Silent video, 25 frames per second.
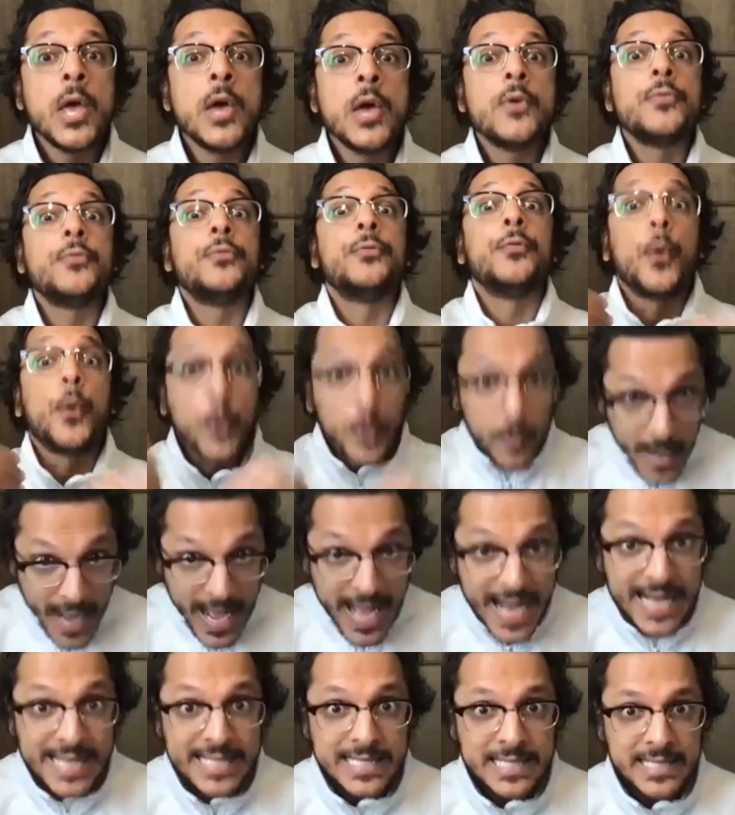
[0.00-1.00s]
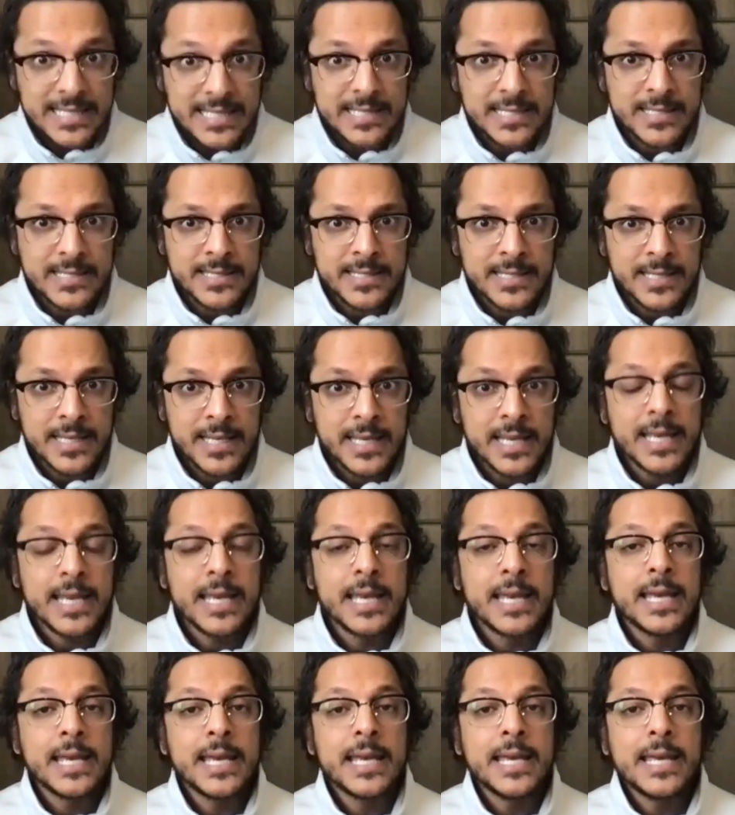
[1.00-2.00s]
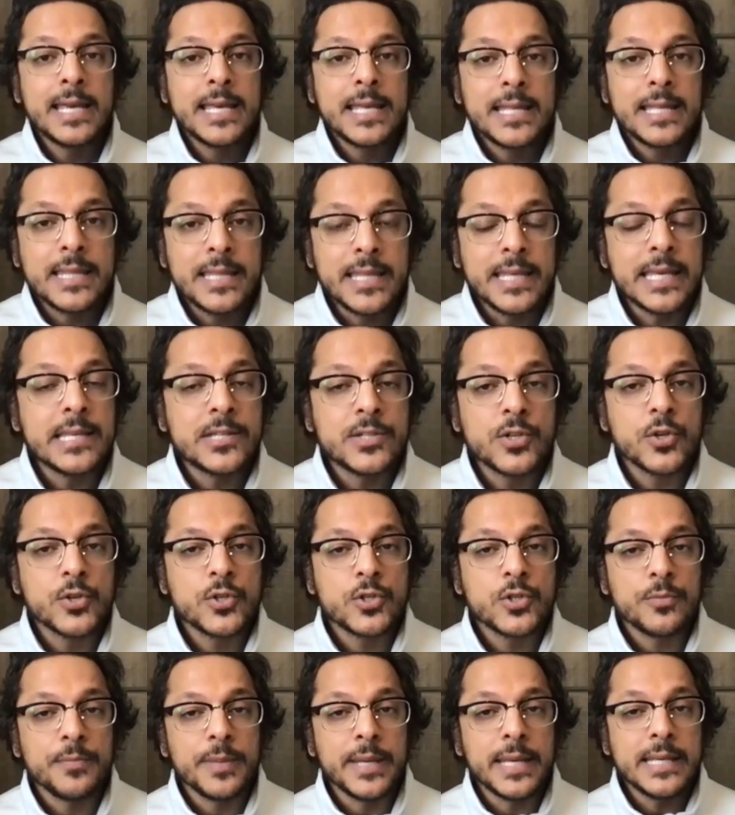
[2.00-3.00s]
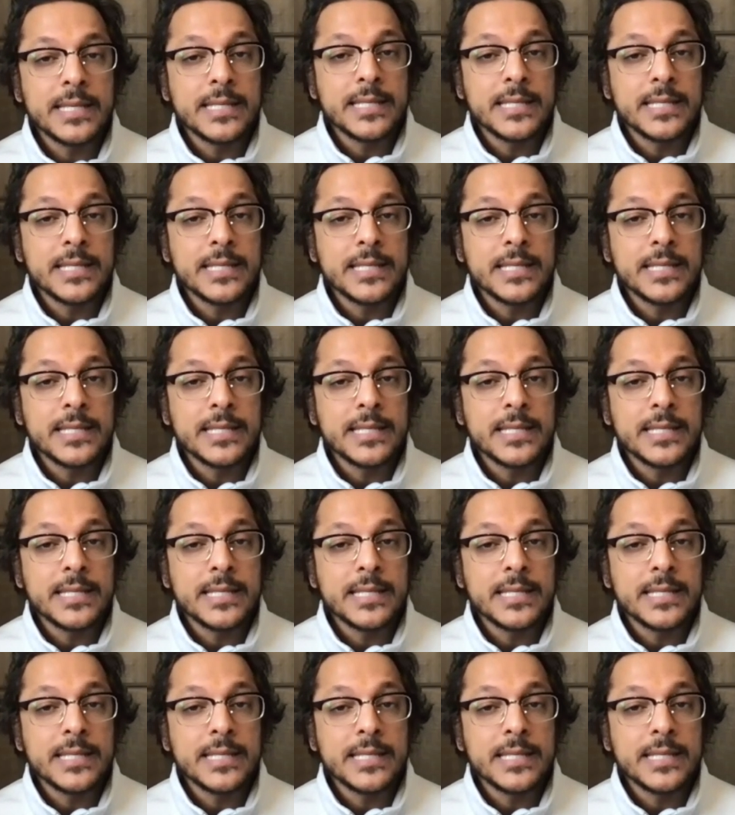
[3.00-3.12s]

For us, these are to be